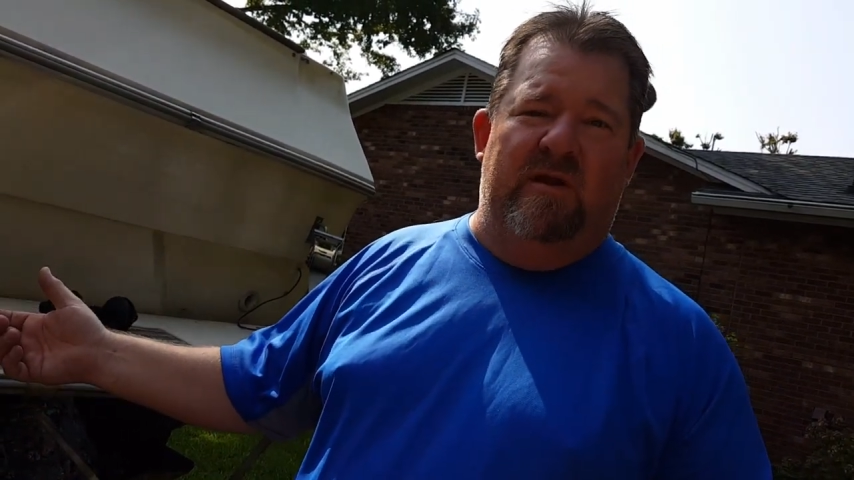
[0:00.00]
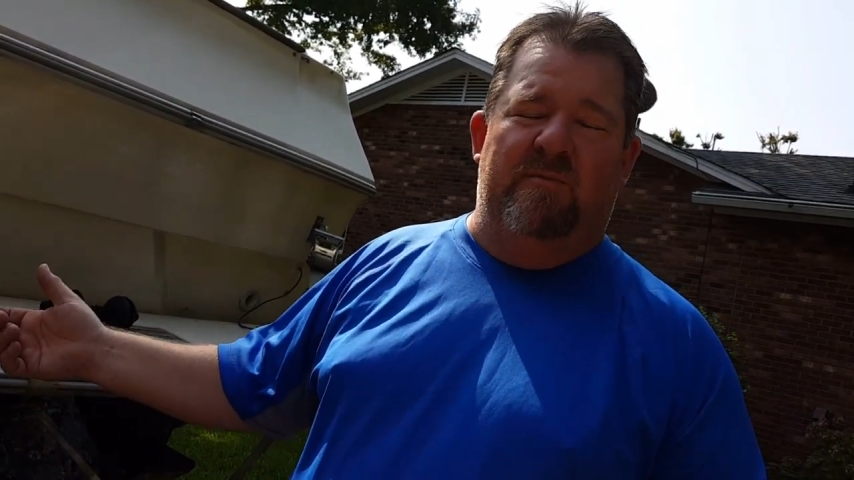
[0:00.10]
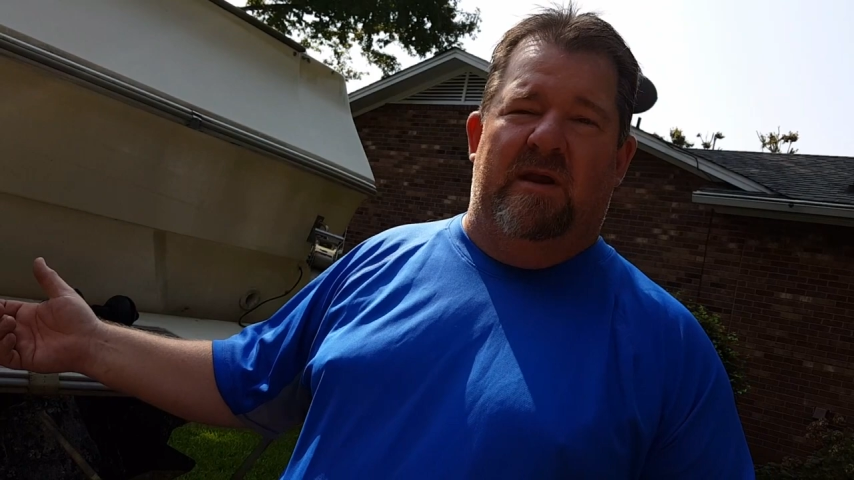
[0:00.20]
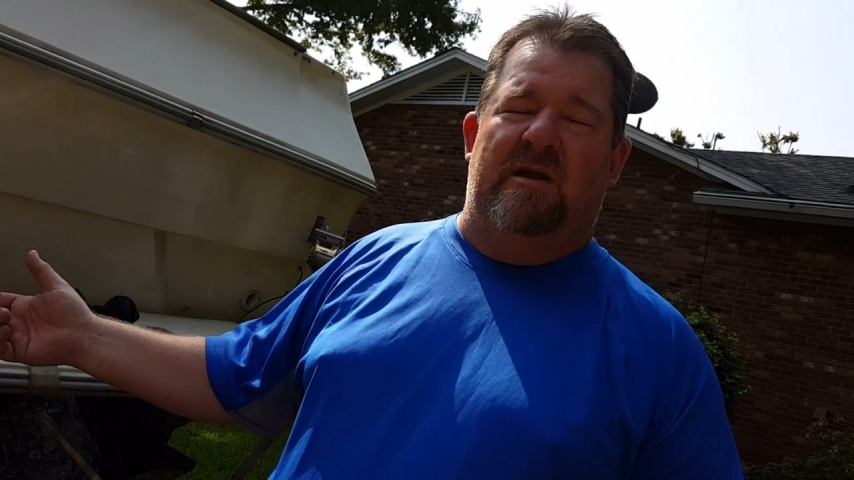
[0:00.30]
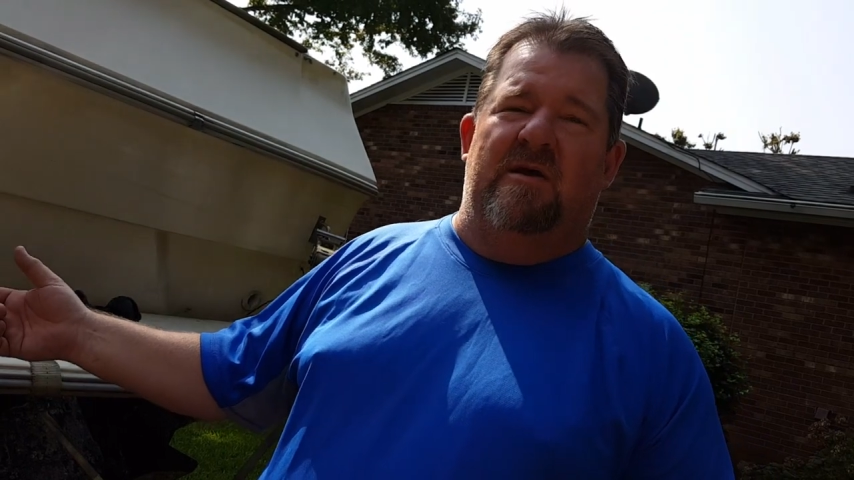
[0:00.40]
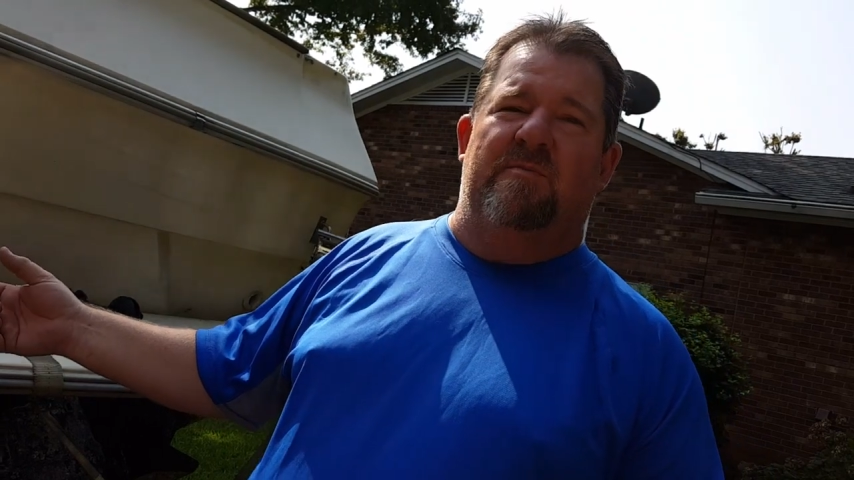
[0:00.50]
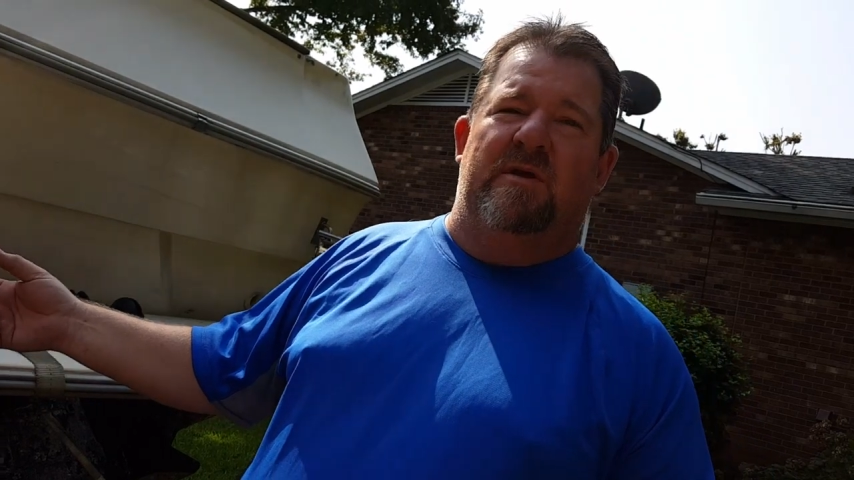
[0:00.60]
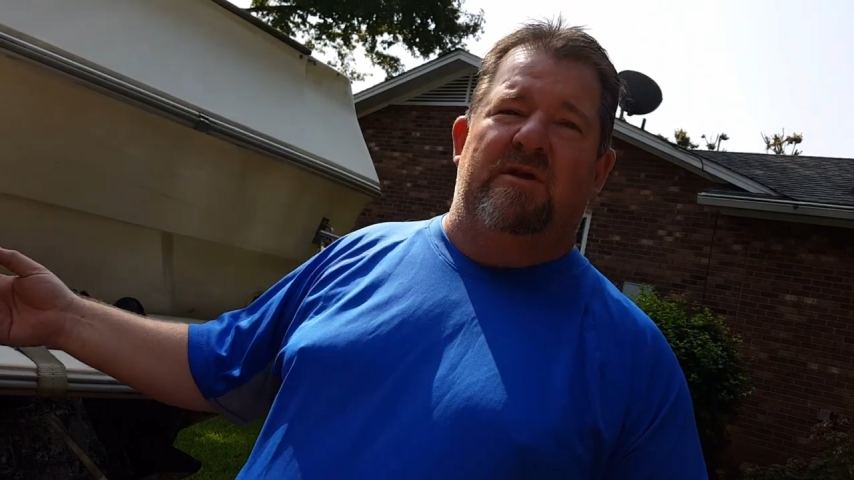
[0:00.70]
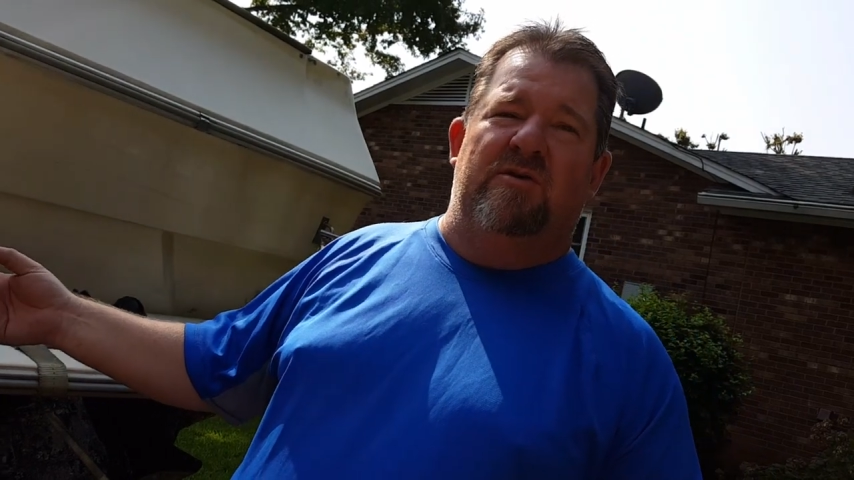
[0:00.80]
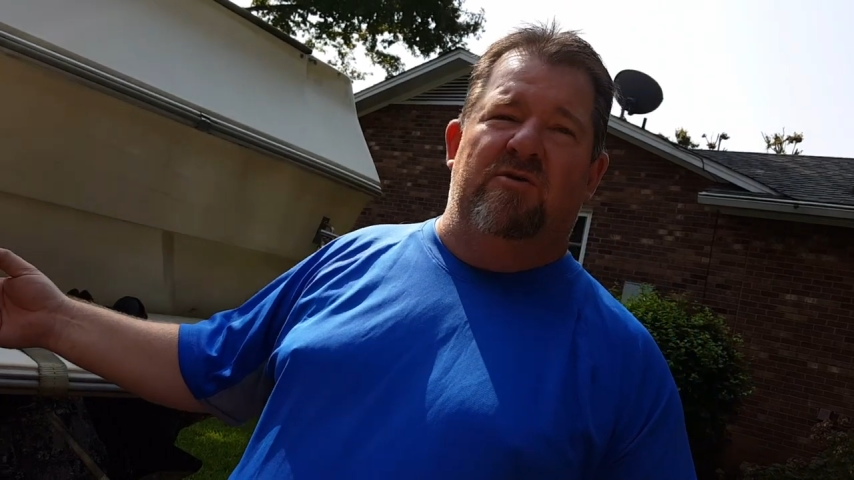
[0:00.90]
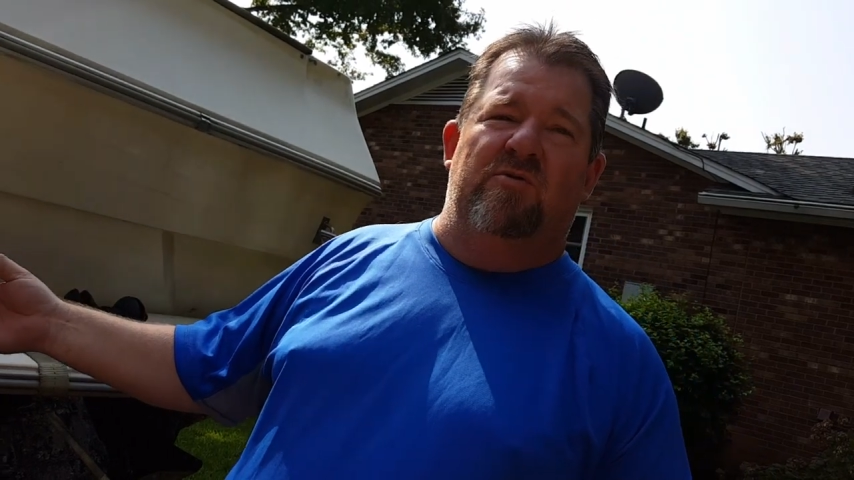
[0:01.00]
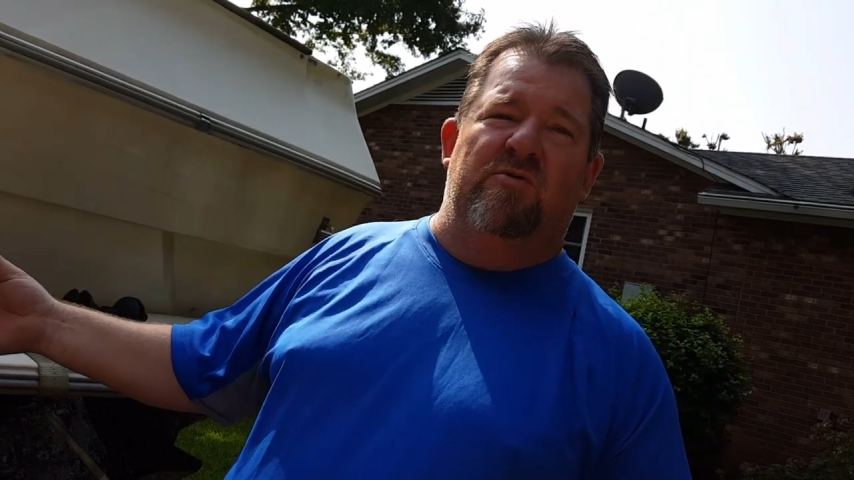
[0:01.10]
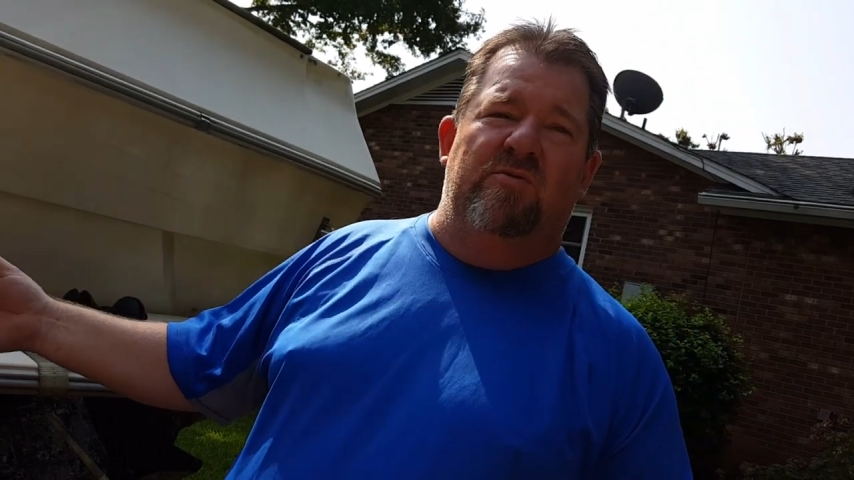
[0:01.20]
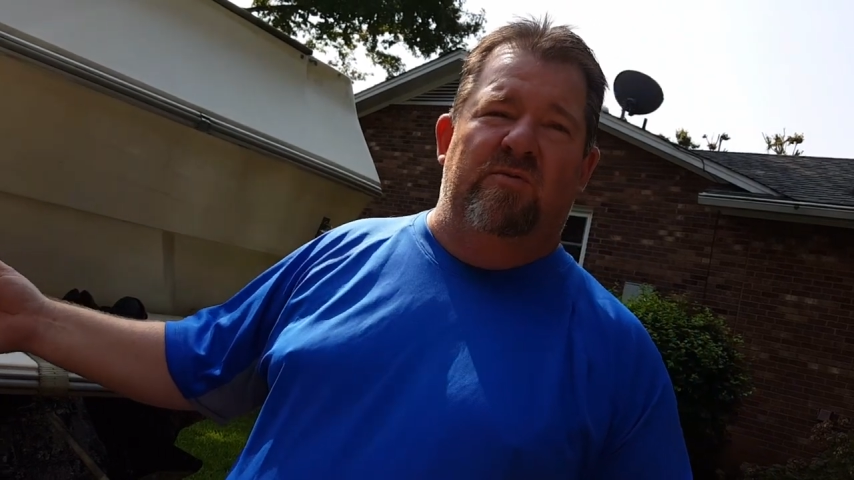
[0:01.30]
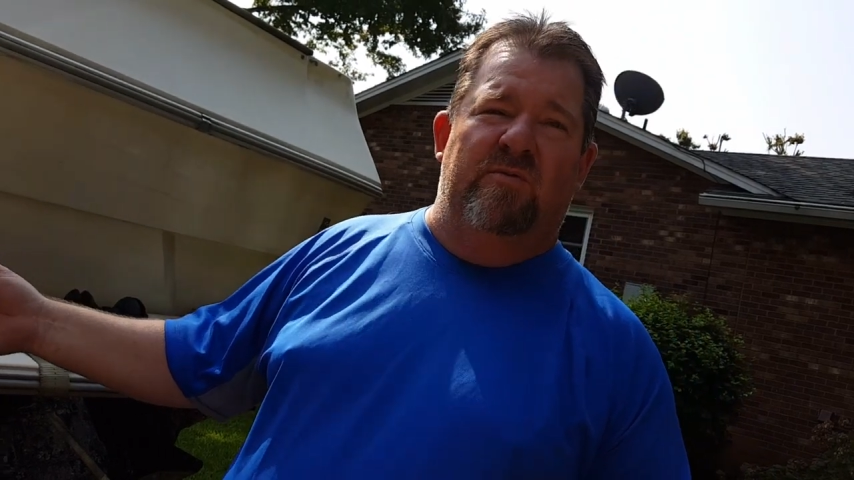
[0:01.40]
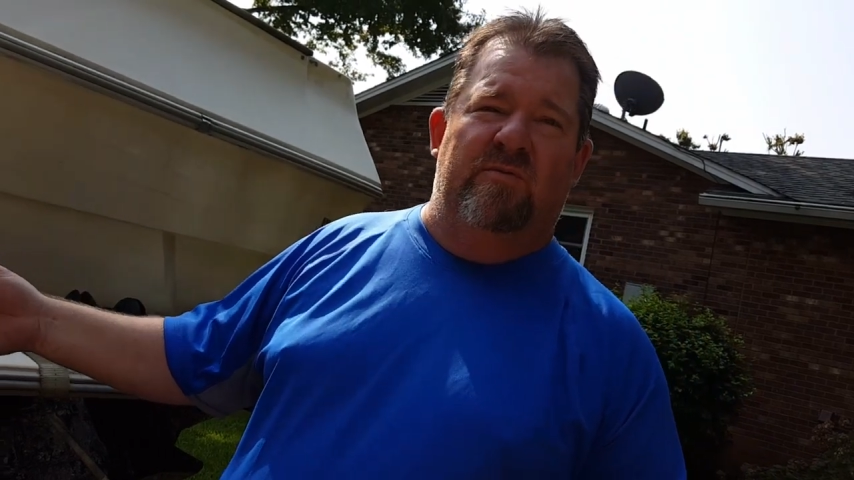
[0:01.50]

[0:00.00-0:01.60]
It may not be you